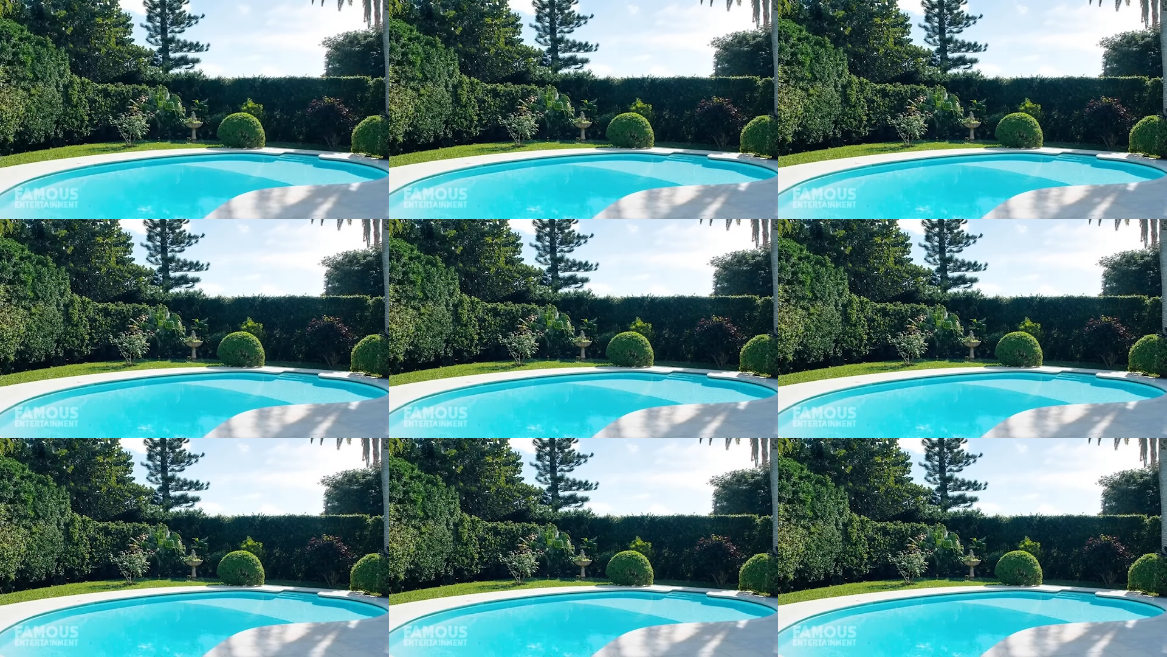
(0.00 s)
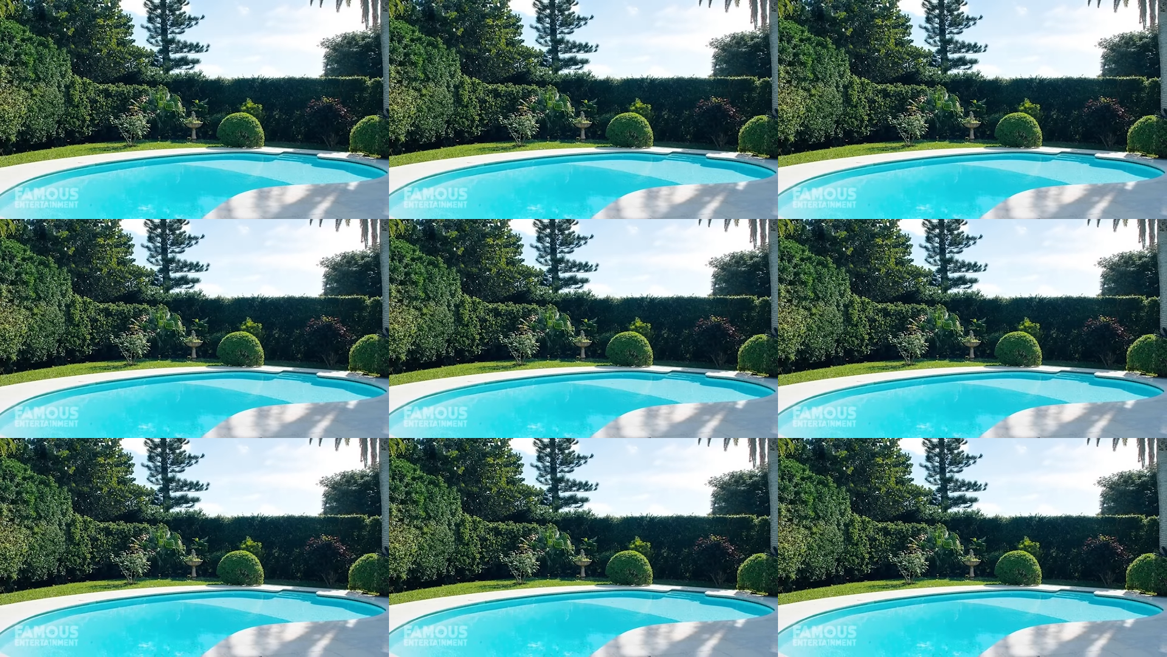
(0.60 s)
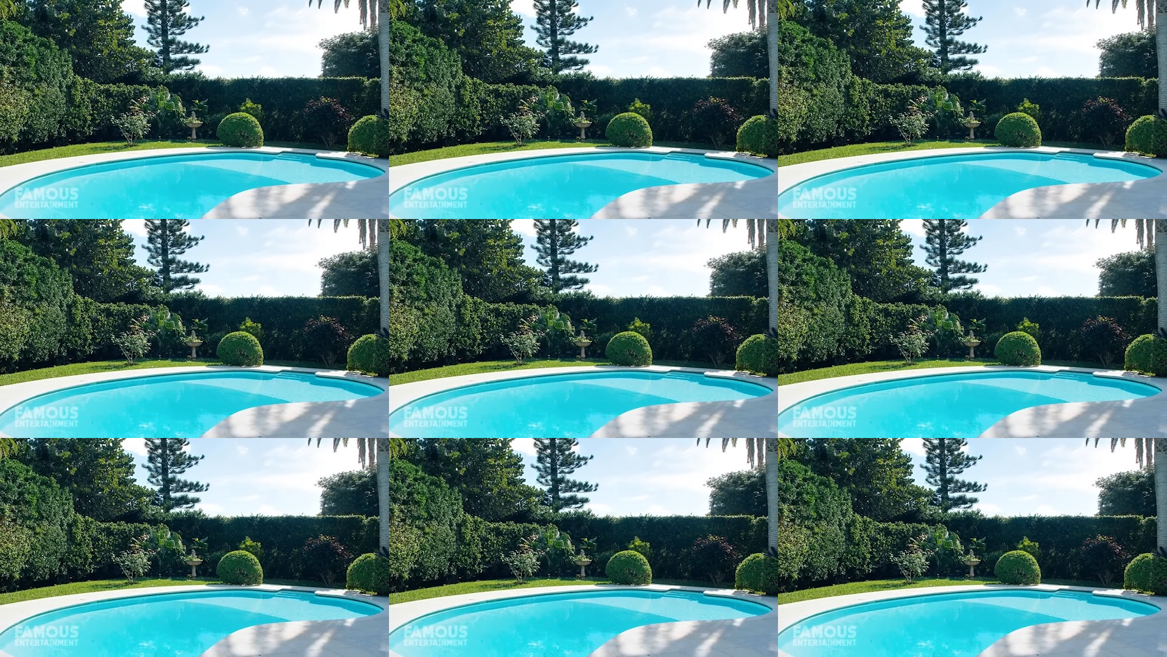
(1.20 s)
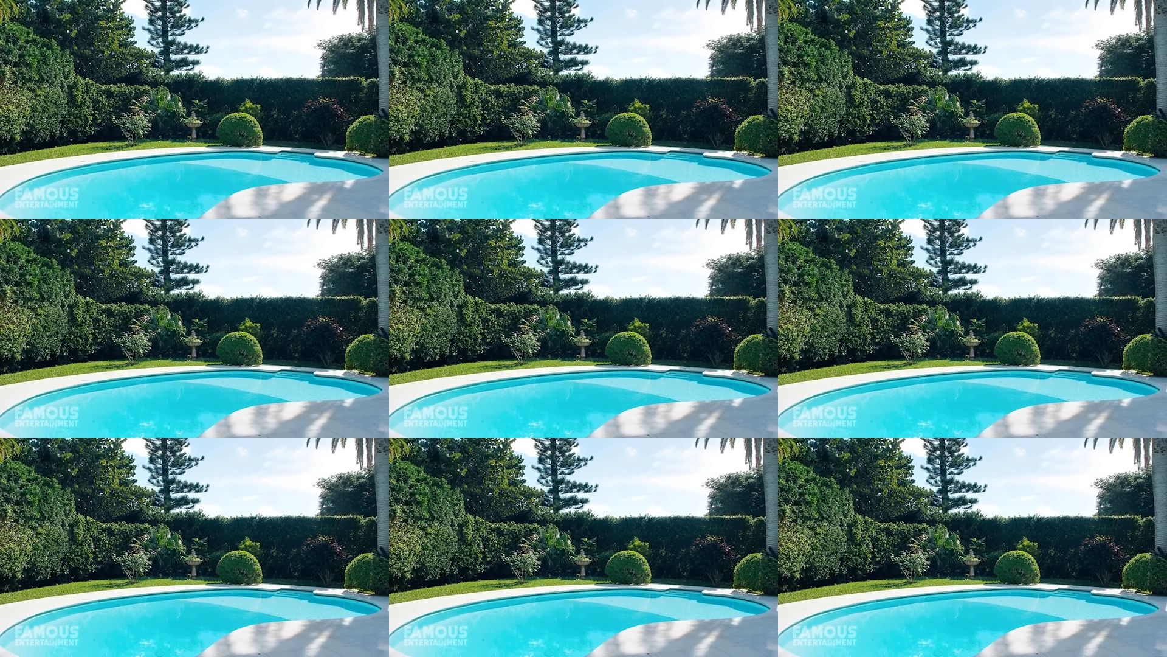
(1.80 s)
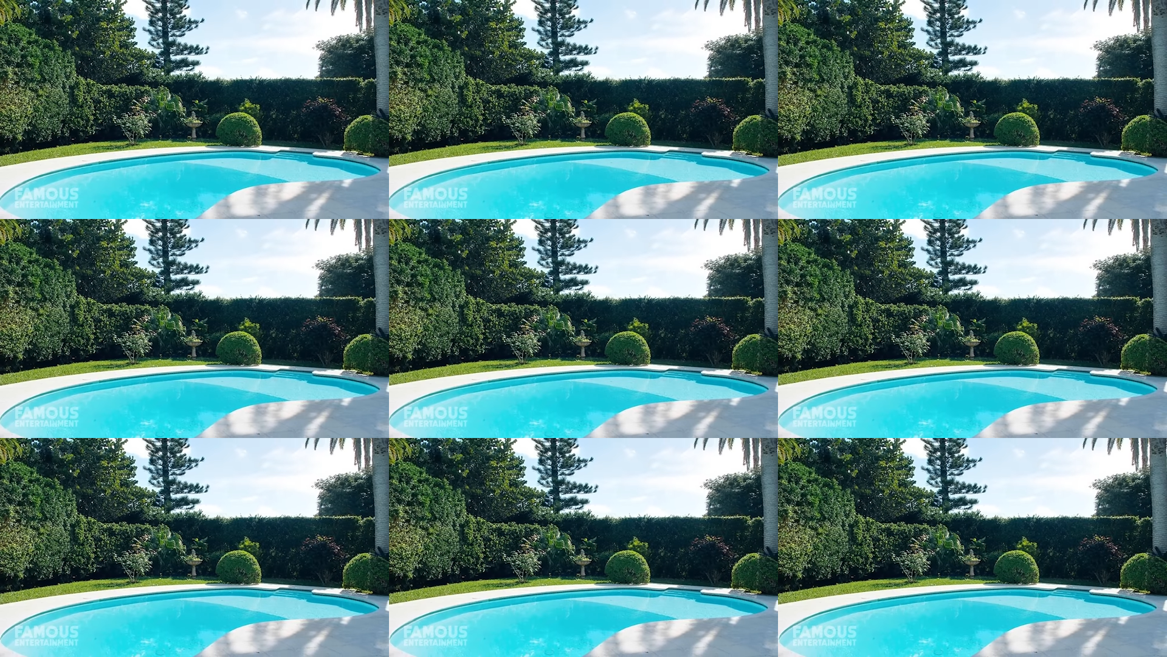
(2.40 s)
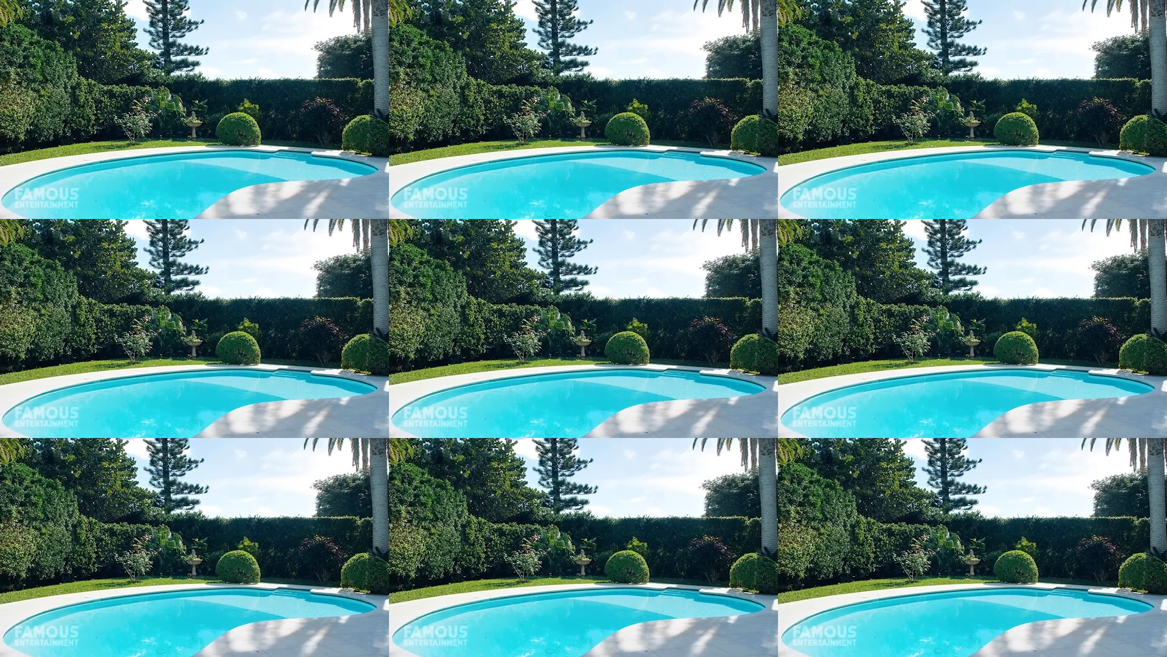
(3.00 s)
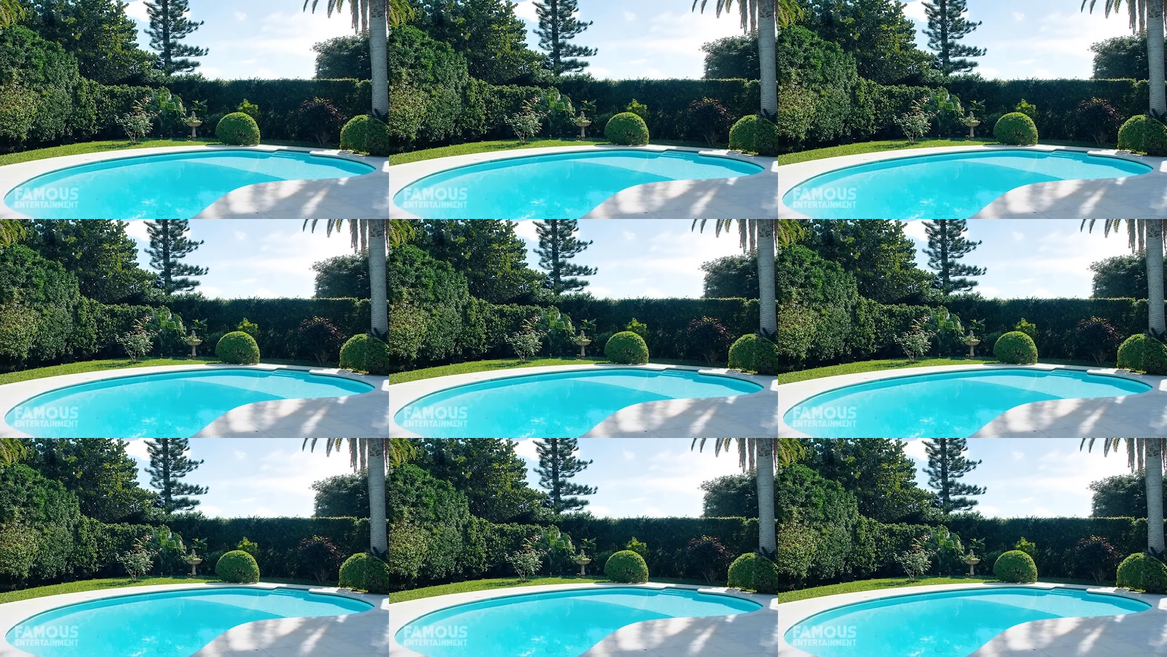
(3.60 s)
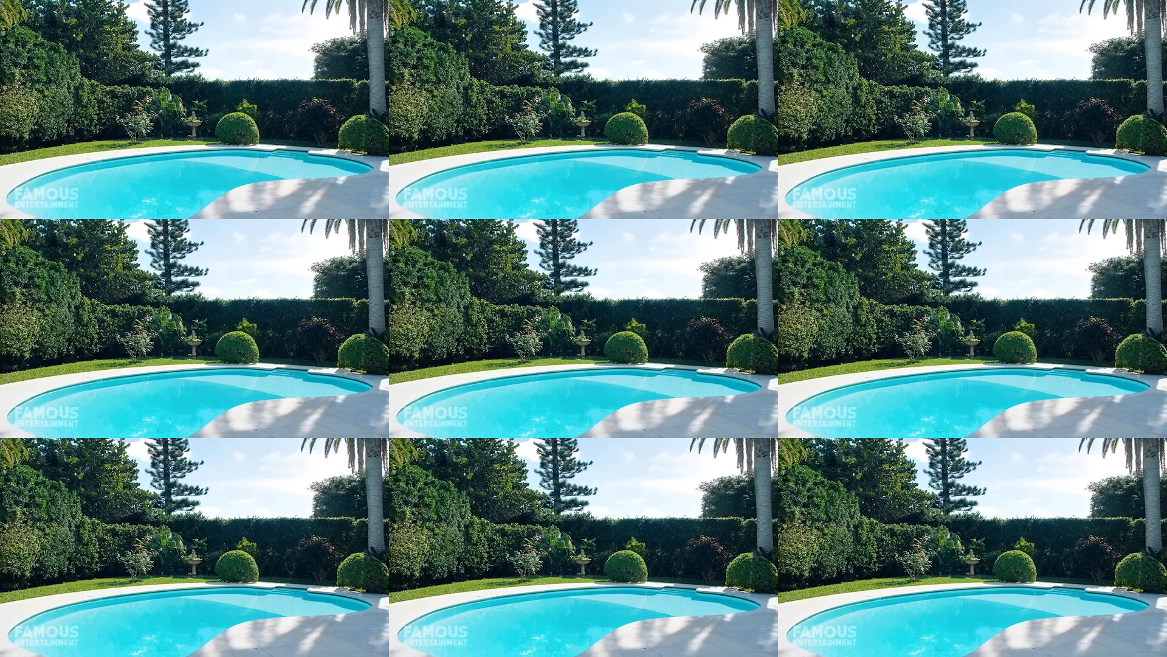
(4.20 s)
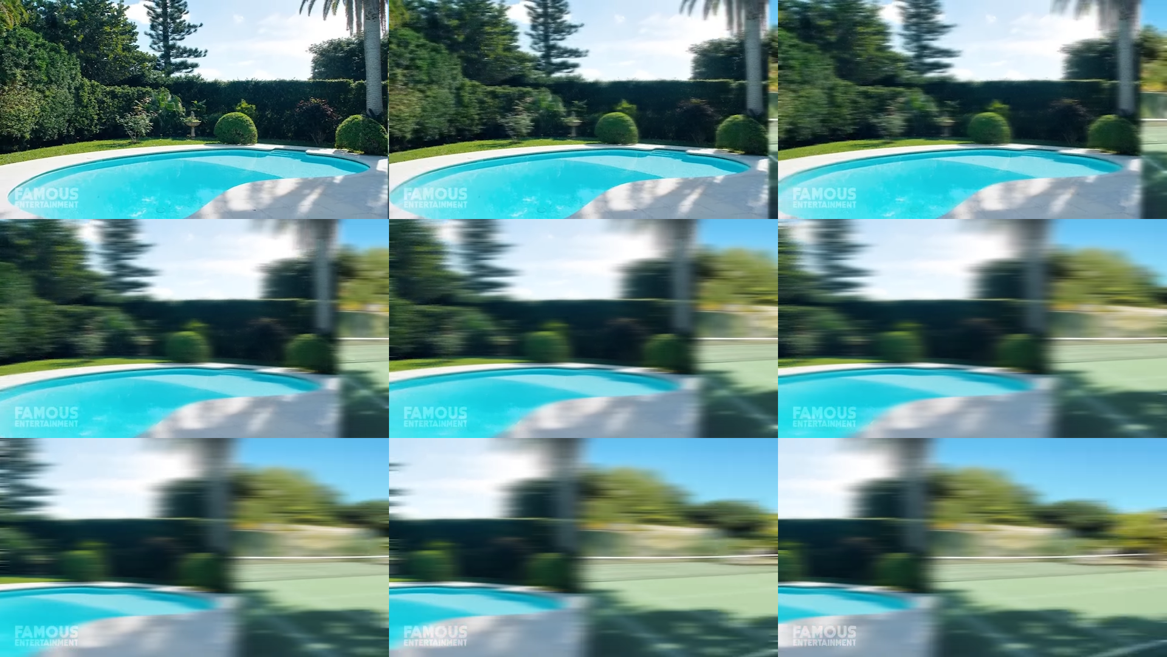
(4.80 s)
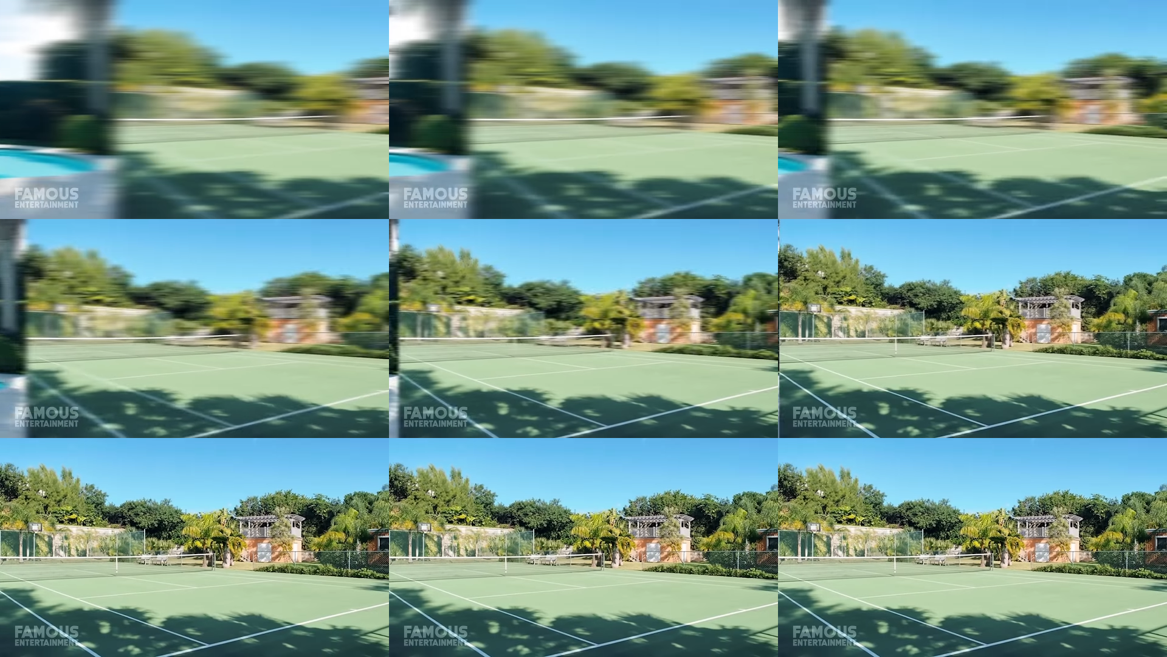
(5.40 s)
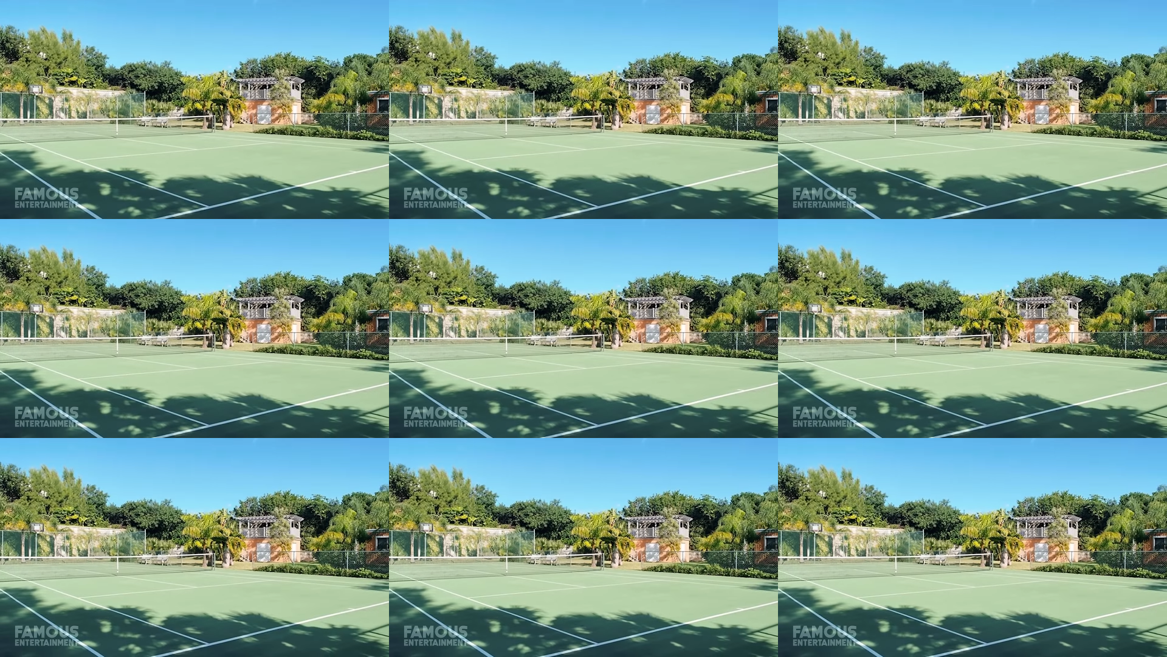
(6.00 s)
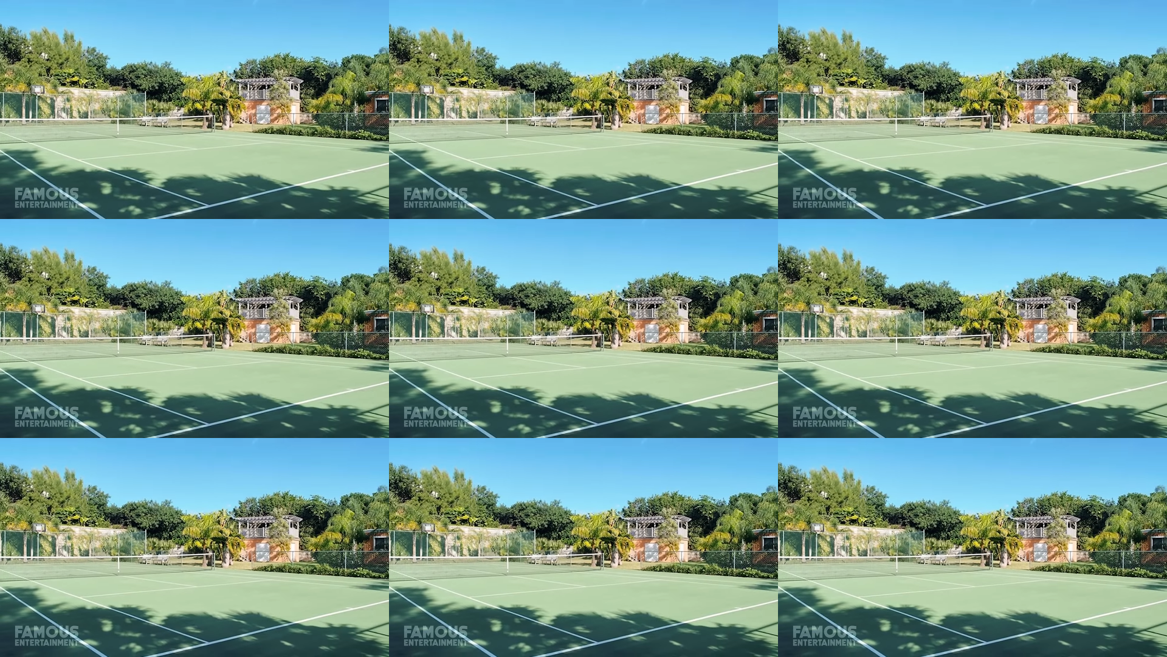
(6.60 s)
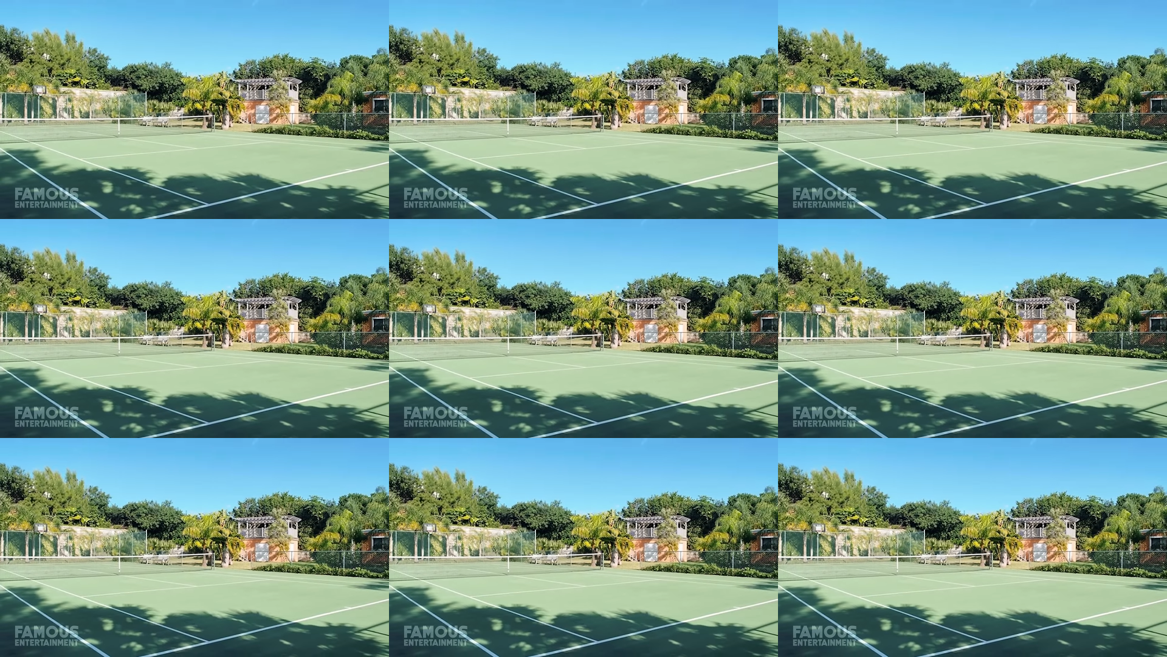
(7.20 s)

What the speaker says: (no speaker visible)